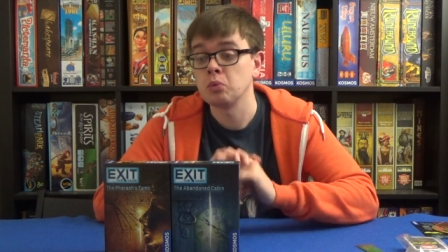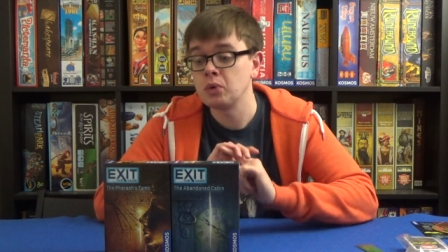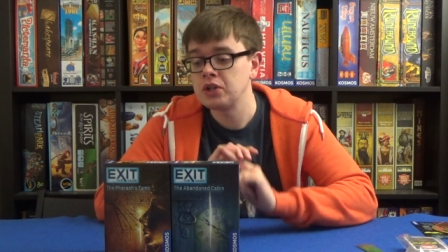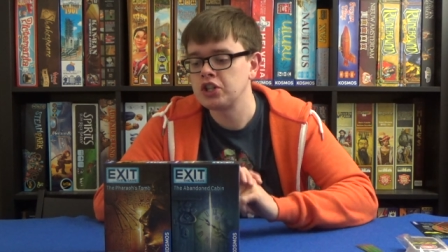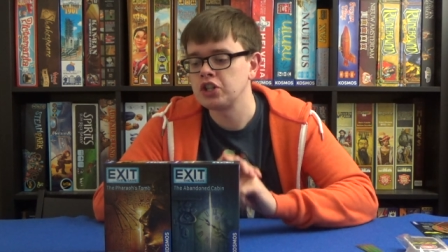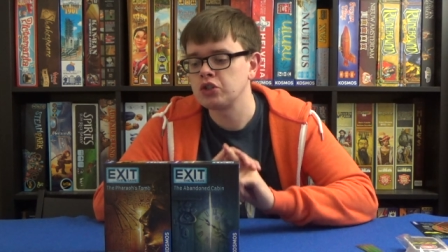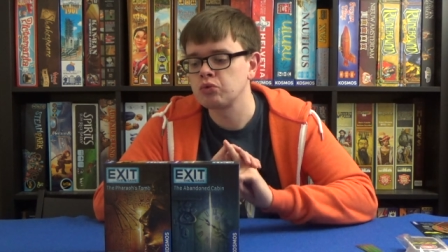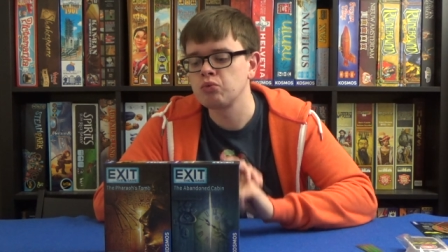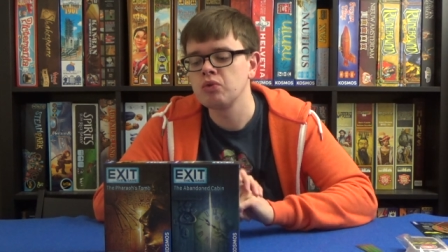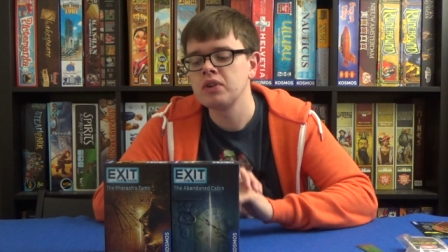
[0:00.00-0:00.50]

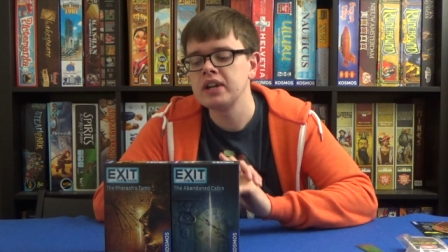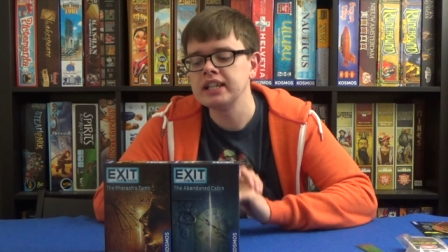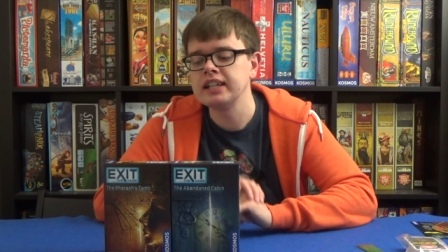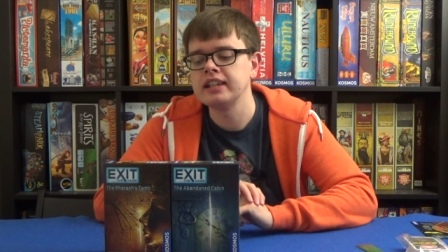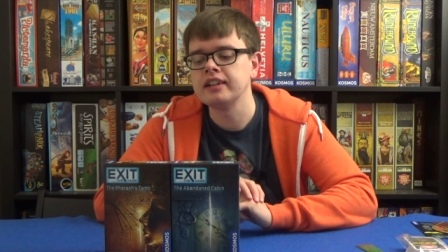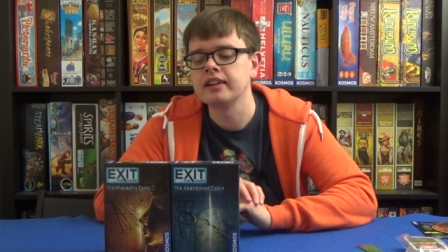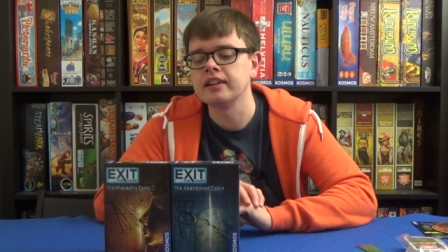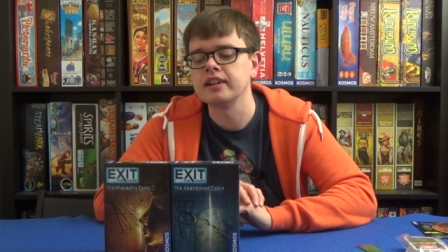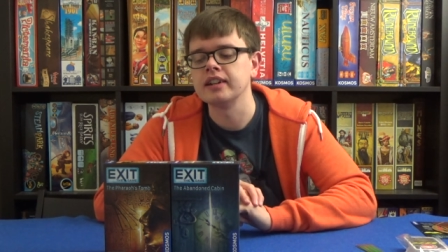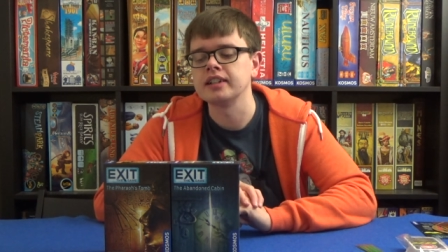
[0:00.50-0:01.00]
which is really
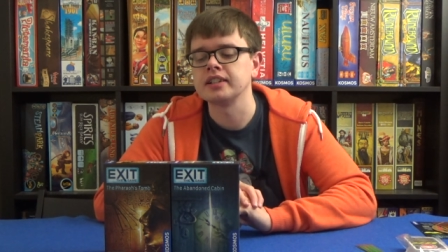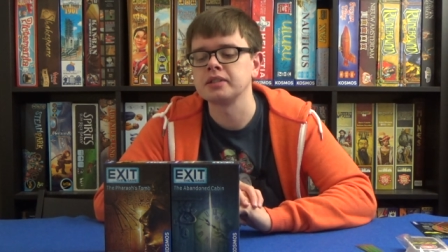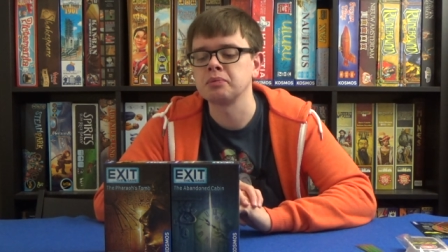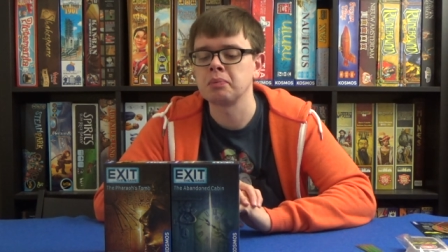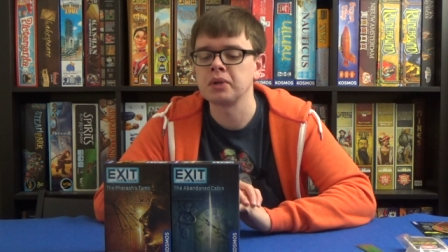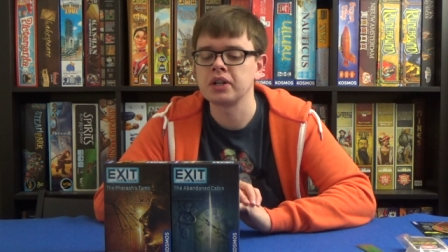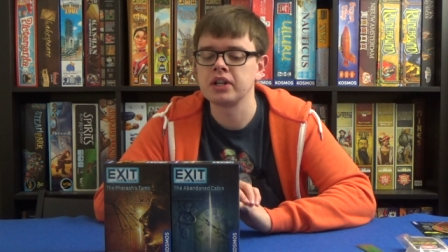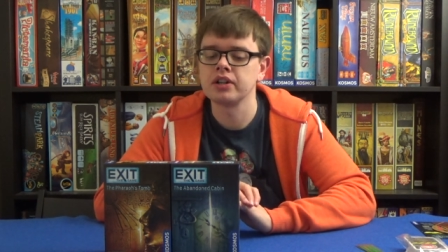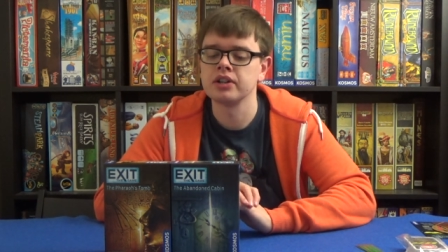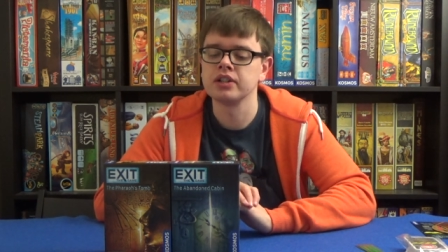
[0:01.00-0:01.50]
nice
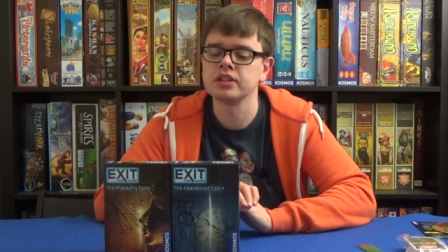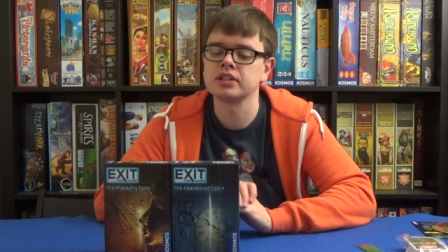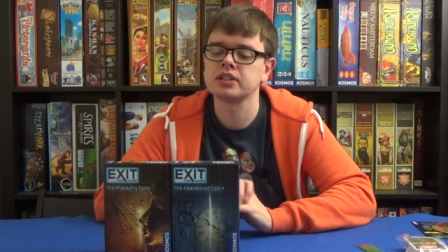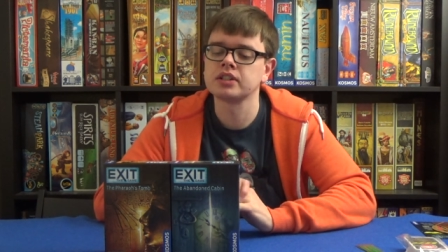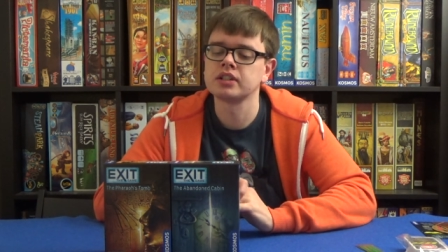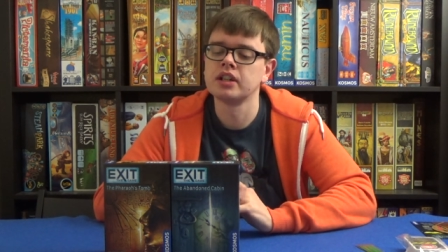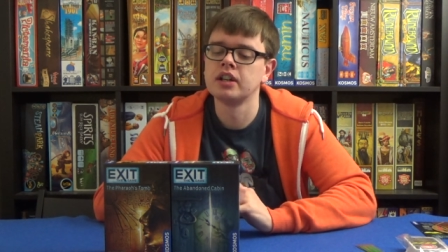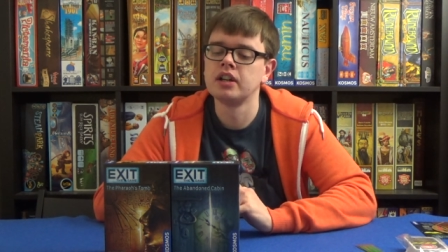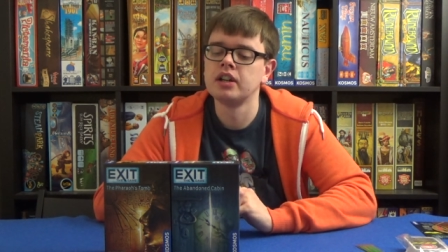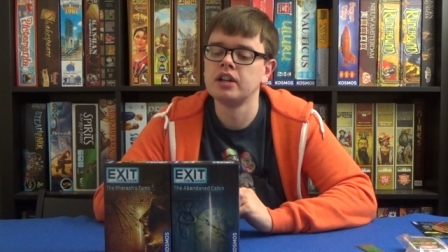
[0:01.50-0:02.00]
because,